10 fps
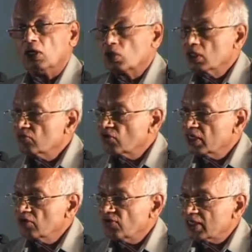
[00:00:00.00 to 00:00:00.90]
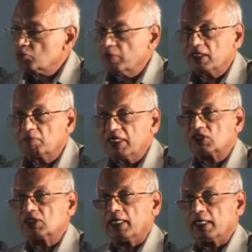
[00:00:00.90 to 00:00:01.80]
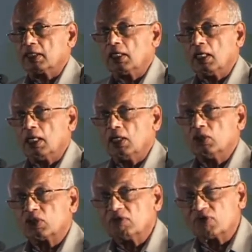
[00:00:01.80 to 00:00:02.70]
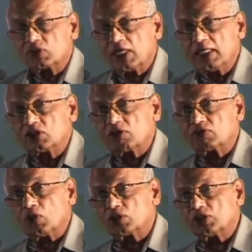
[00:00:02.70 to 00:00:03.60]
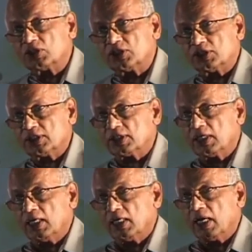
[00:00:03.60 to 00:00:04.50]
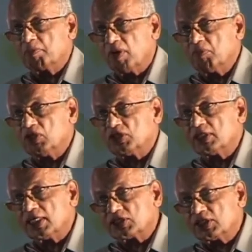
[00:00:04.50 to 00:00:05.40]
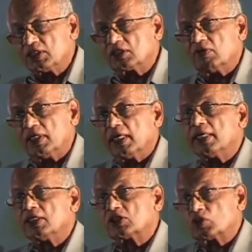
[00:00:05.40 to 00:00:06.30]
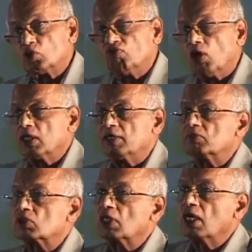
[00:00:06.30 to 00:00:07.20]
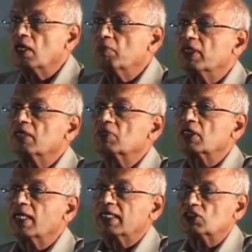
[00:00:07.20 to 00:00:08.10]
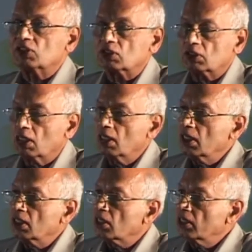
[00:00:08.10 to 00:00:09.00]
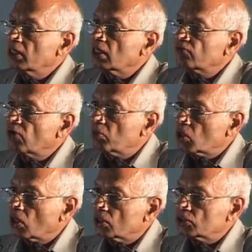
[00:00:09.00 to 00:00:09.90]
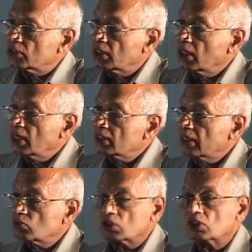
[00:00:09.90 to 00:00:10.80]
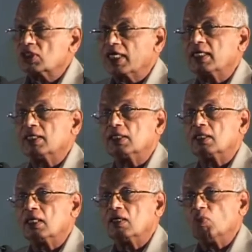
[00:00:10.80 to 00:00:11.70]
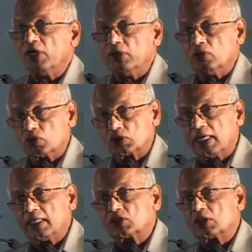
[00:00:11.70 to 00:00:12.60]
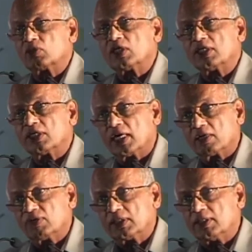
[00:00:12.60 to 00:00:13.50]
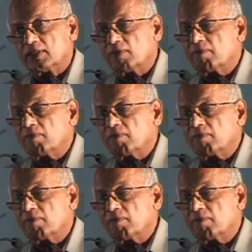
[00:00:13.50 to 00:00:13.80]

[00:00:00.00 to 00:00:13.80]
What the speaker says: looking for effects by the bedside, looking for signs of toxicity, and publishing extensively, and his 2 volumes became the classics in clinical pharmacology. That was the second window, science looking at Ayurveda.